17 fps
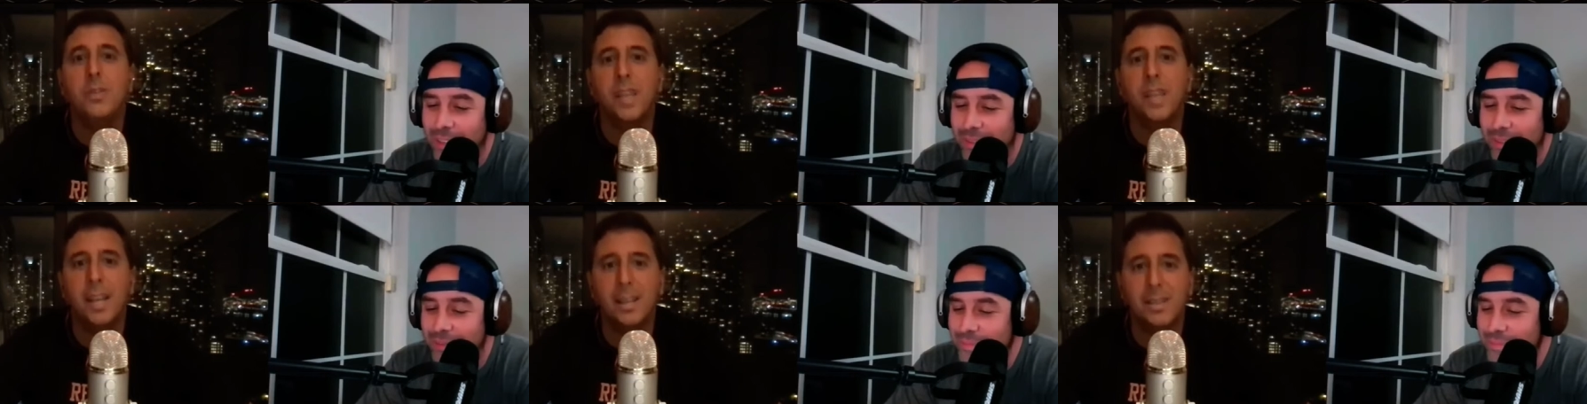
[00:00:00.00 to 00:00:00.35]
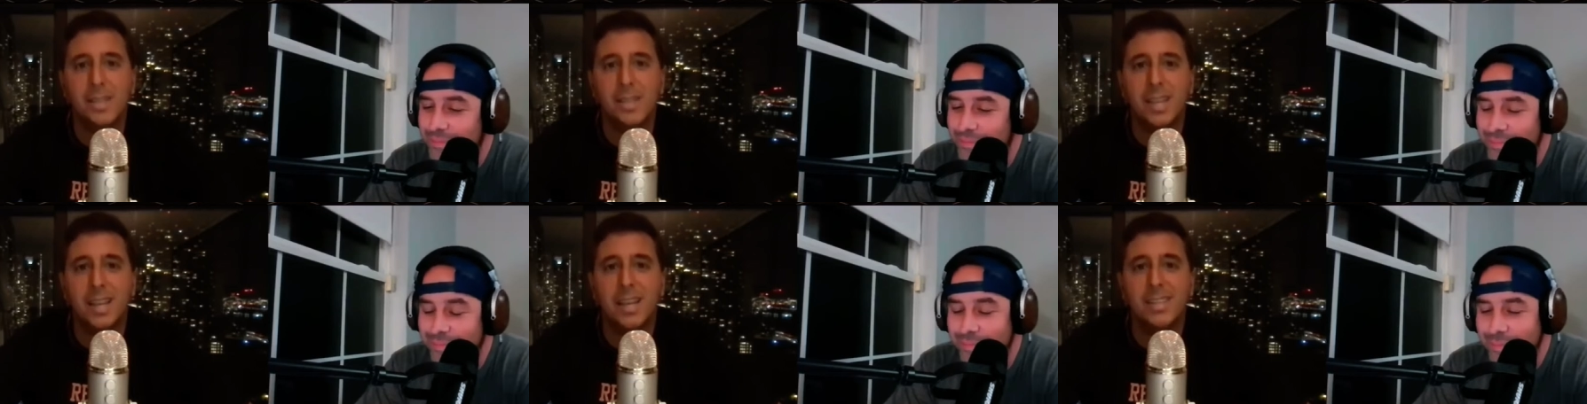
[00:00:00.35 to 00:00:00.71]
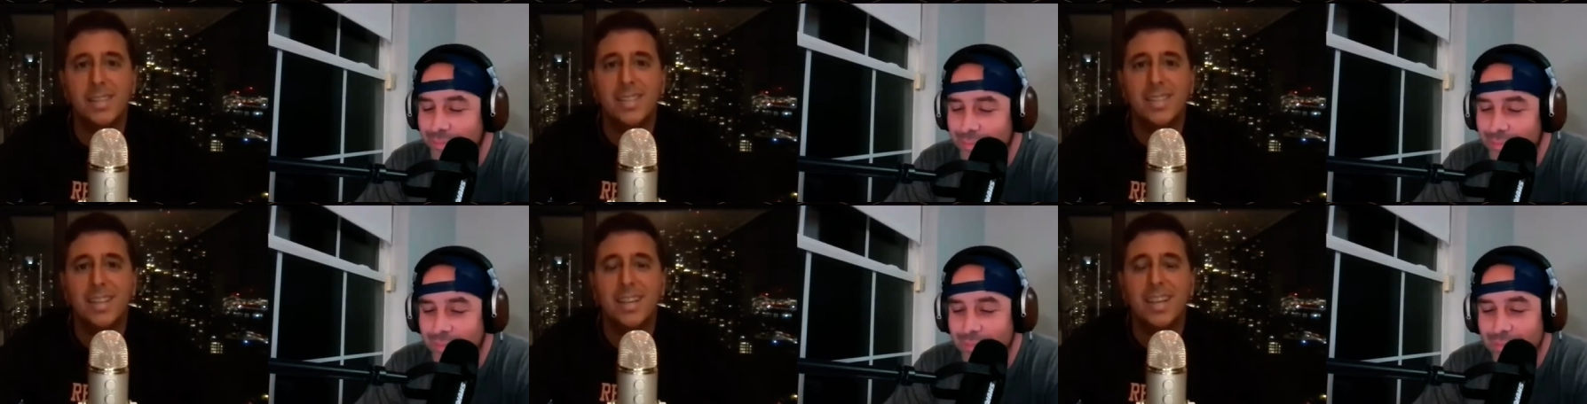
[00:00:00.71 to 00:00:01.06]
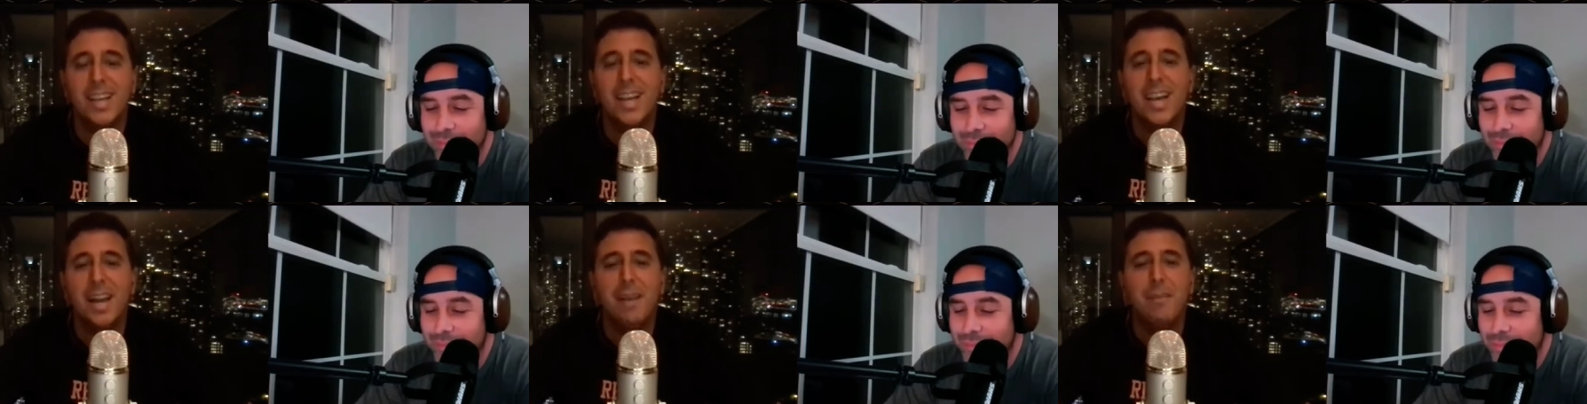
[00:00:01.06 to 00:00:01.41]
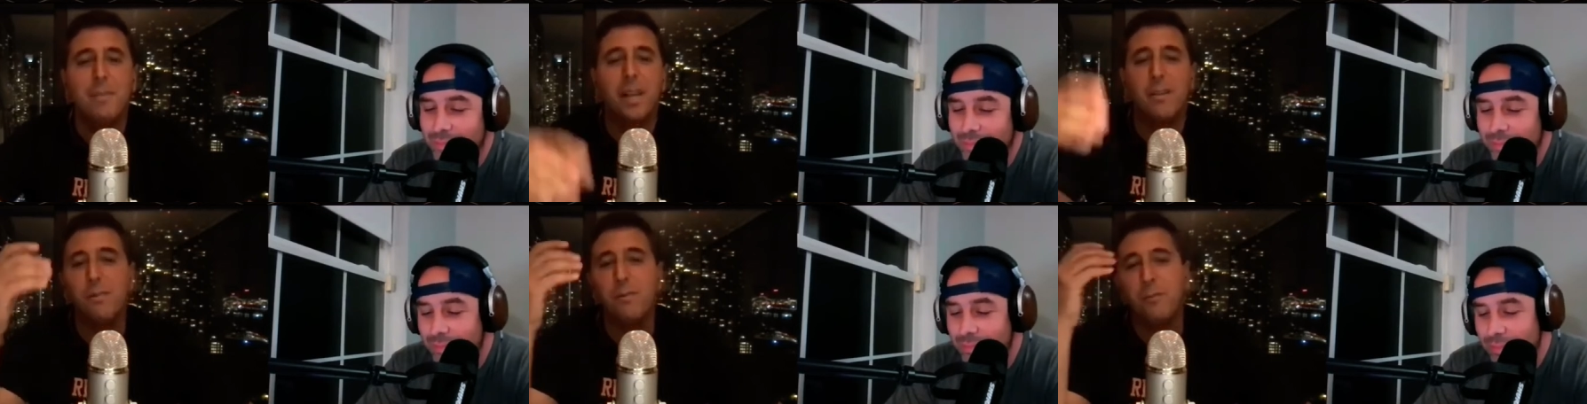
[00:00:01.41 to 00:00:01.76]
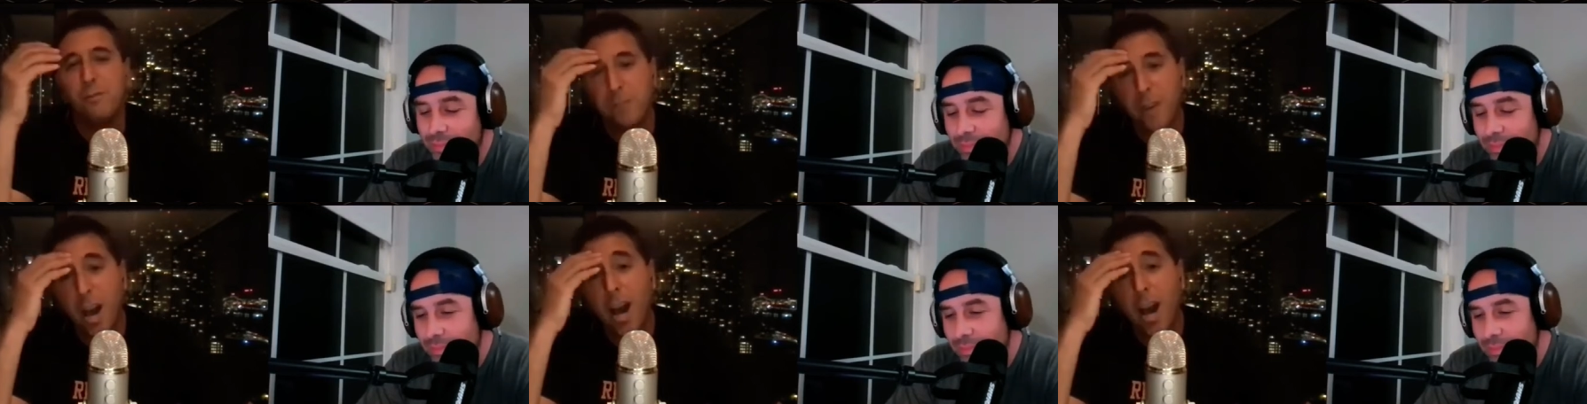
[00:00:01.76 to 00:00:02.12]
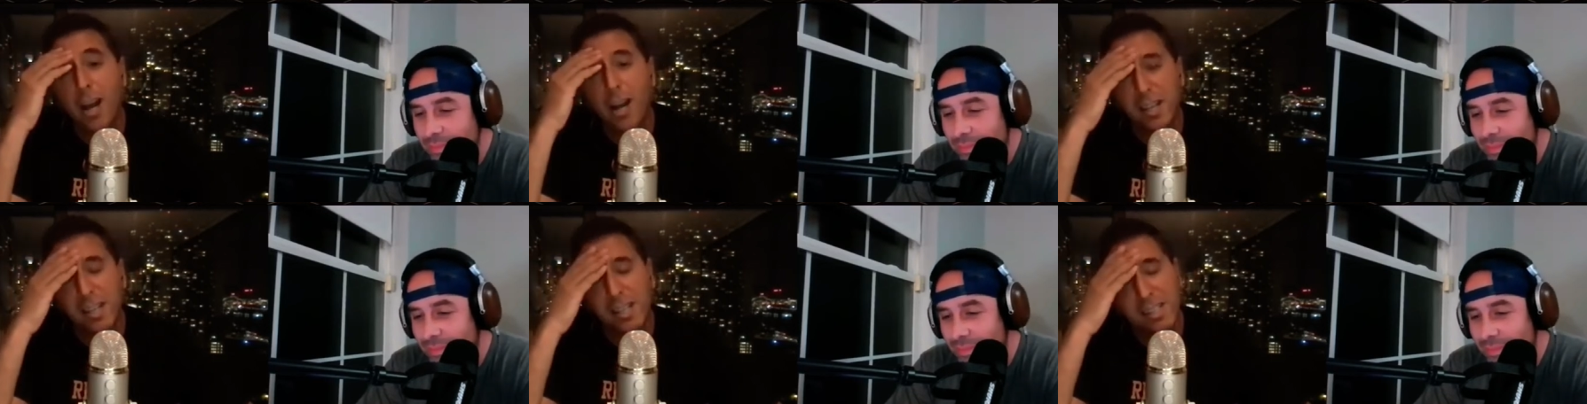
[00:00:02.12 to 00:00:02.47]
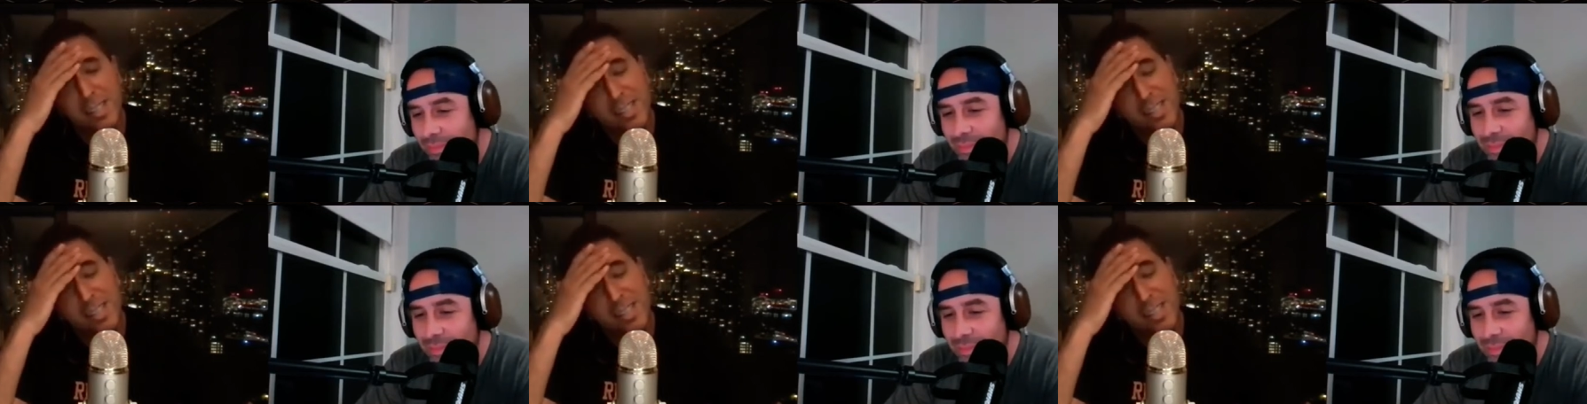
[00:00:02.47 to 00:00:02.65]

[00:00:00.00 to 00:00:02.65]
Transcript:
Speaker 1: of the NLCS. And I'm like, fuck.